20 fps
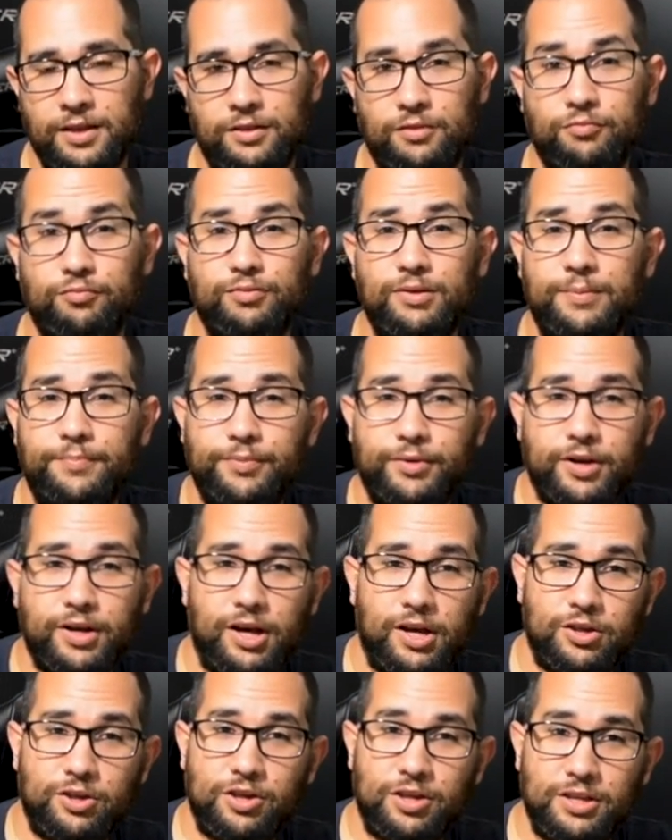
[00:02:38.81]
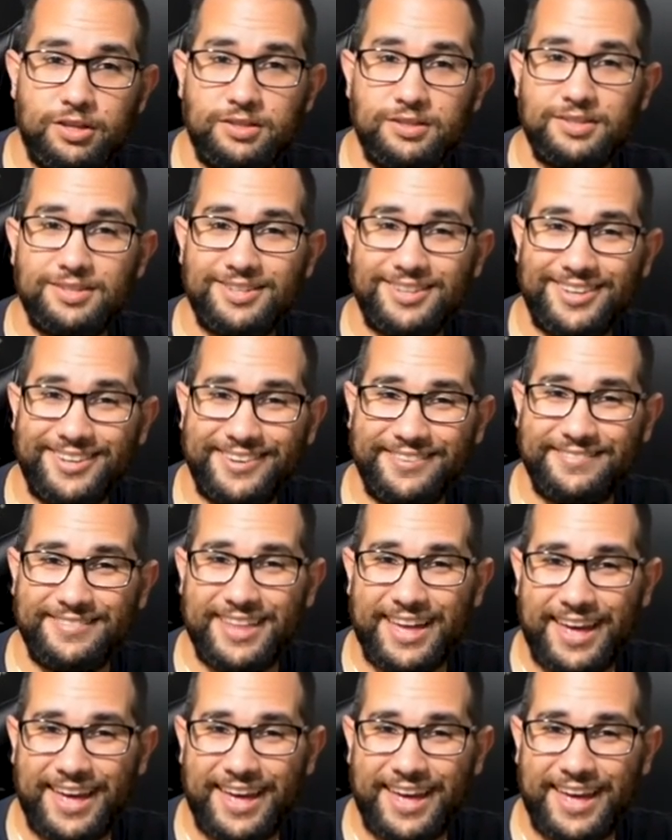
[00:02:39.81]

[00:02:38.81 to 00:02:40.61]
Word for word: the repercussions of